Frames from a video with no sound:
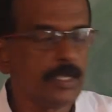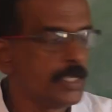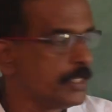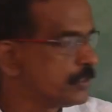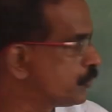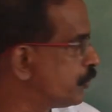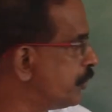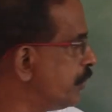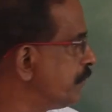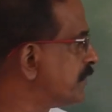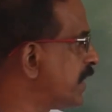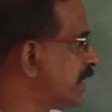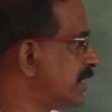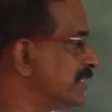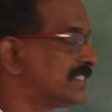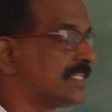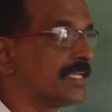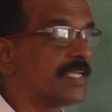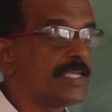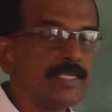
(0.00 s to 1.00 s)
So, if that
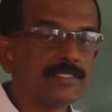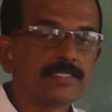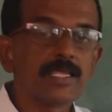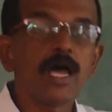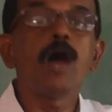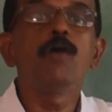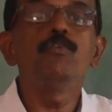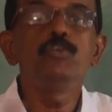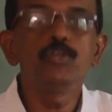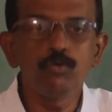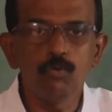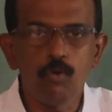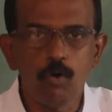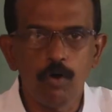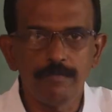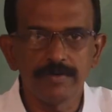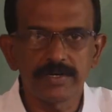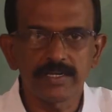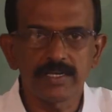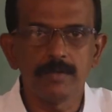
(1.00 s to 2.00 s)
is the case, how to
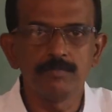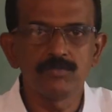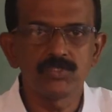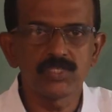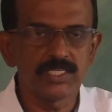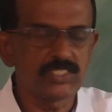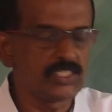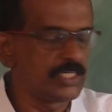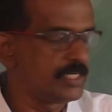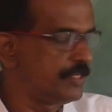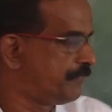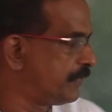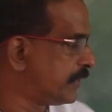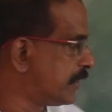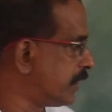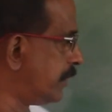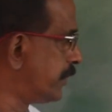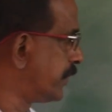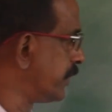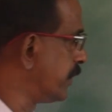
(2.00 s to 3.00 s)
overcome such a
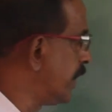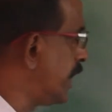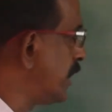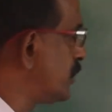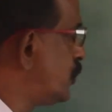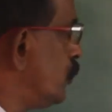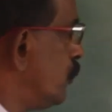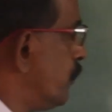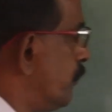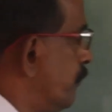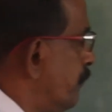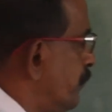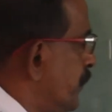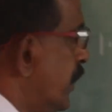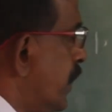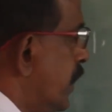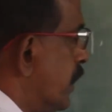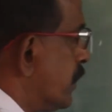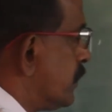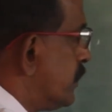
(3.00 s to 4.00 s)
difficulty? Assume
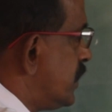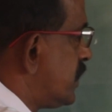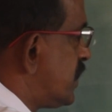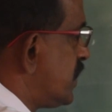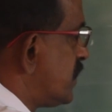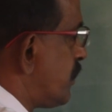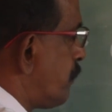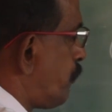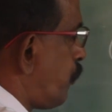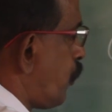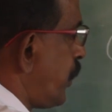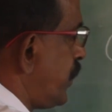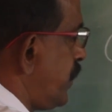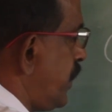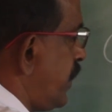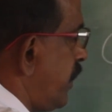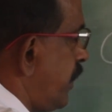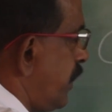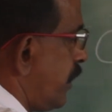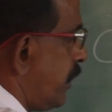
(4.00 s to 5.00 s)
this is the point
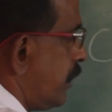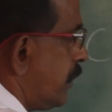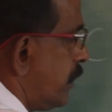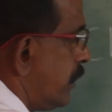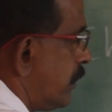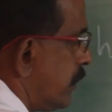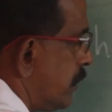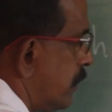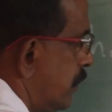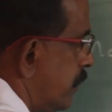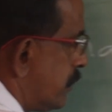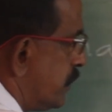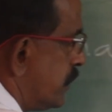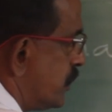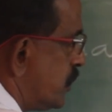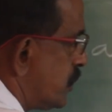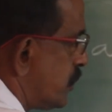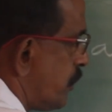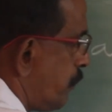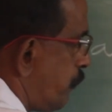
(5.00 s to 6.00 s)
A, this
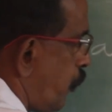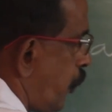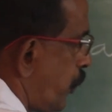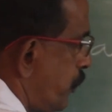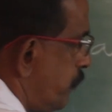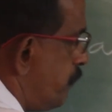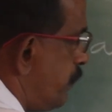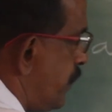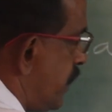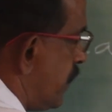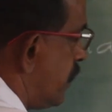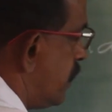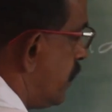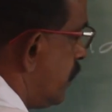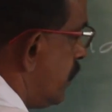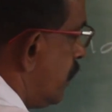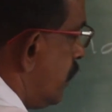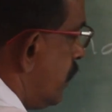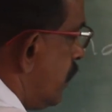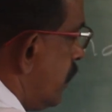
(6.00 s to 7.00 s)
is the point B.
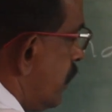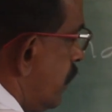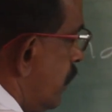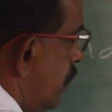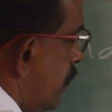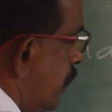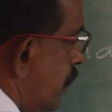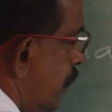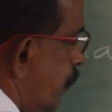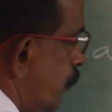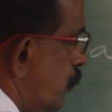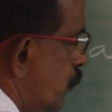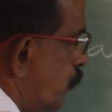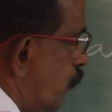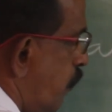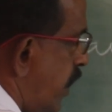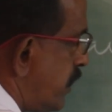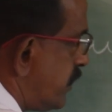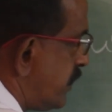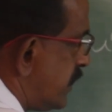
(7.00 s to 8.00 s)
Now, you
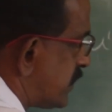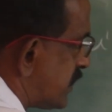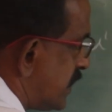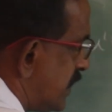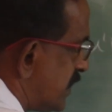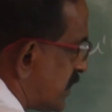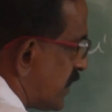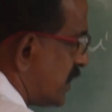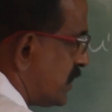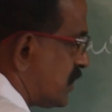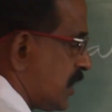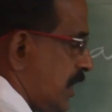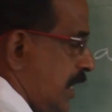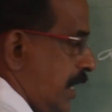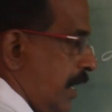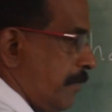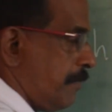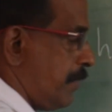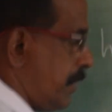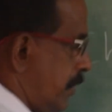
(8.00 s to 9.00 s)
want this distance
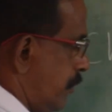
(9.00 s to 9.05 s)
AB.